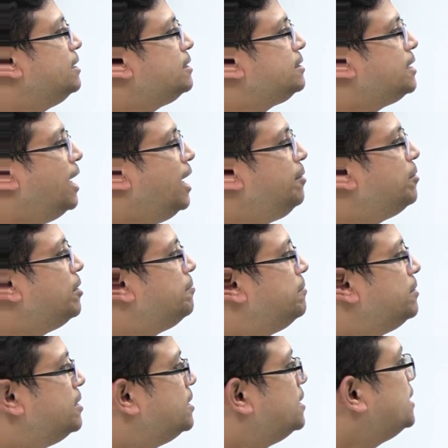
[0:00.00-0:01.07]
the time of
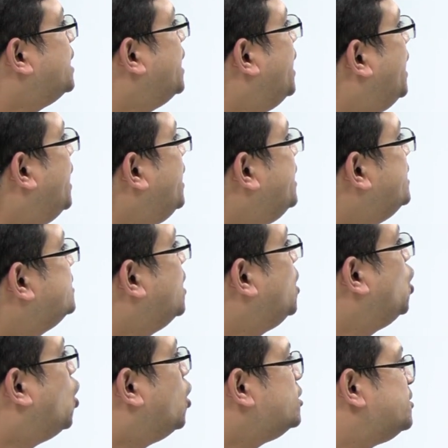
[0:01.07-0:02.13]
birth and is the
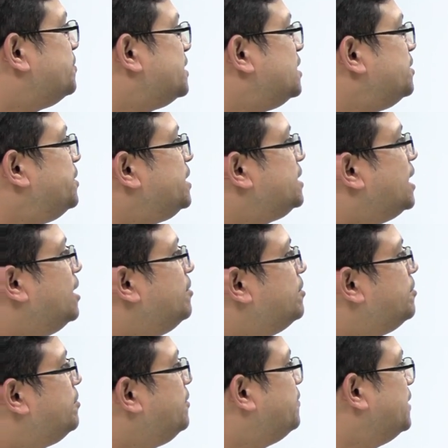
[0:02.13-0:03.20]
non-specific type
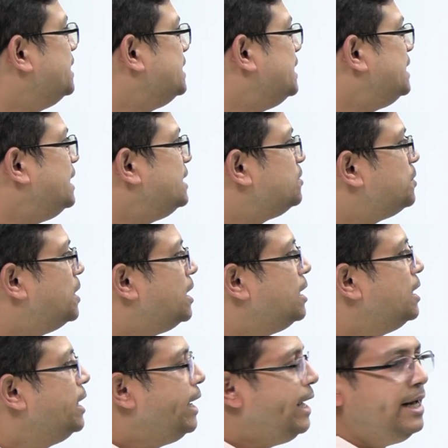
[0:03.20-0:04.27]
of defense? It is what?
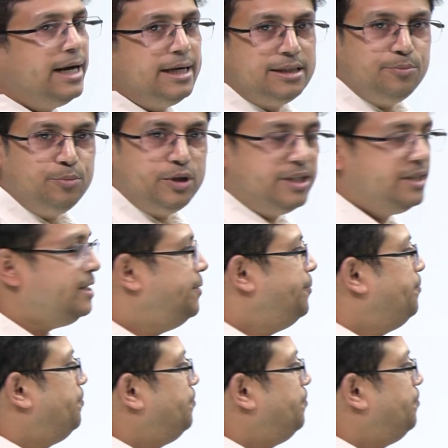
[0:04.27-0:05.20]
Innate immunity.